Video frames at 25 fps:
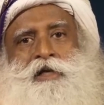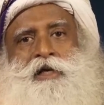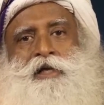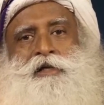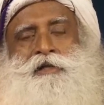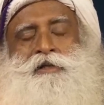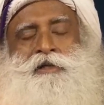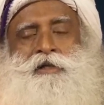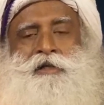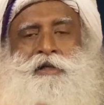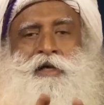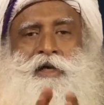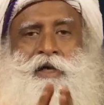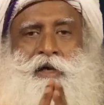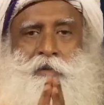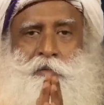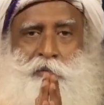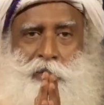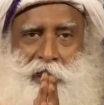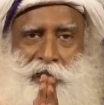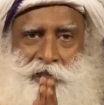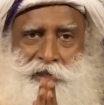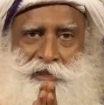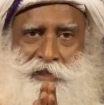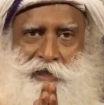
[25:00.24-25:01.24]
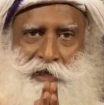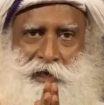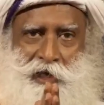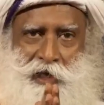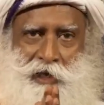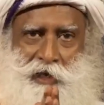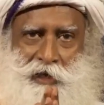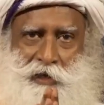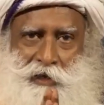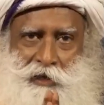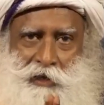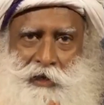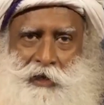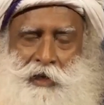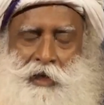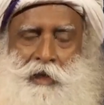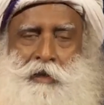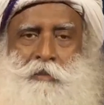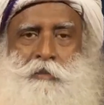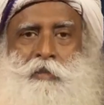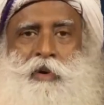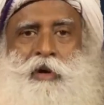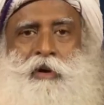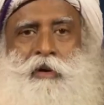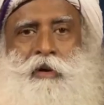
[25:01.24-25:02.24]
considered a blessed land
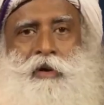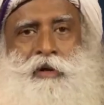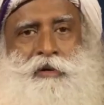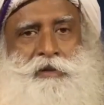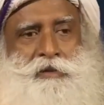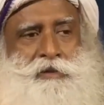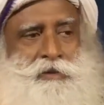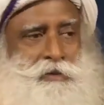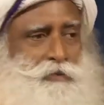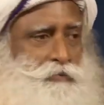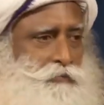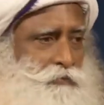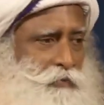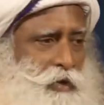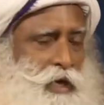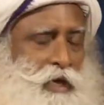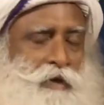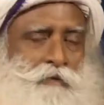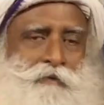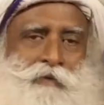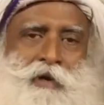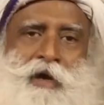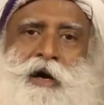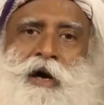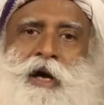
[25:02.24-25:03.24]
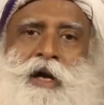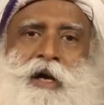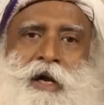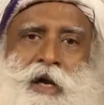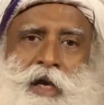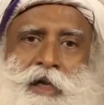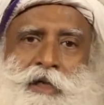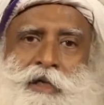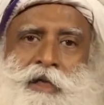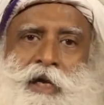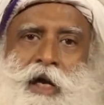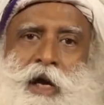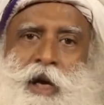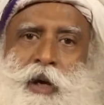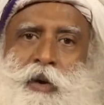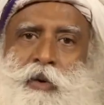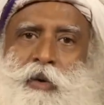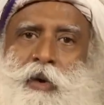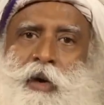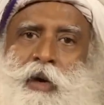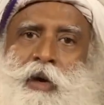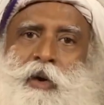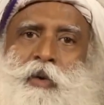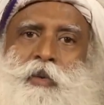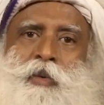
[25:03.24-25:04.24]
because where we are right now,
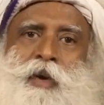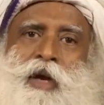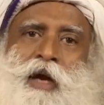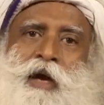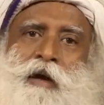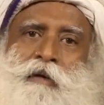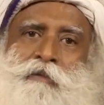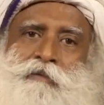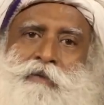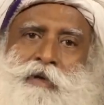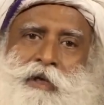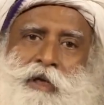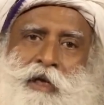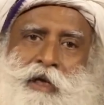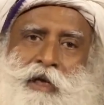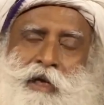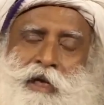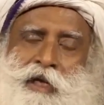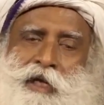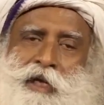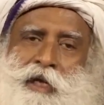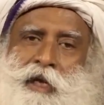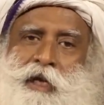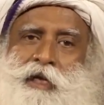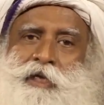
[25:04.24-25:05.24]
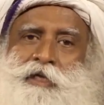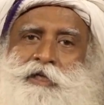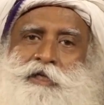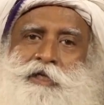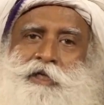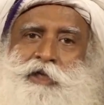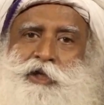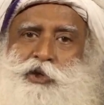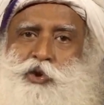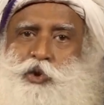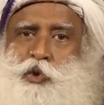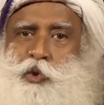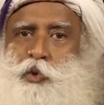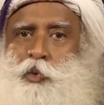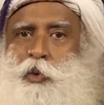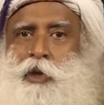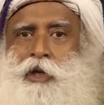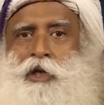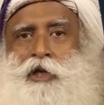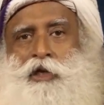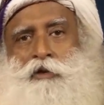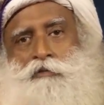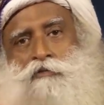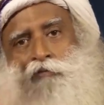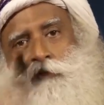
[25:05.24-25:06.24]
we have nearly 18 to 20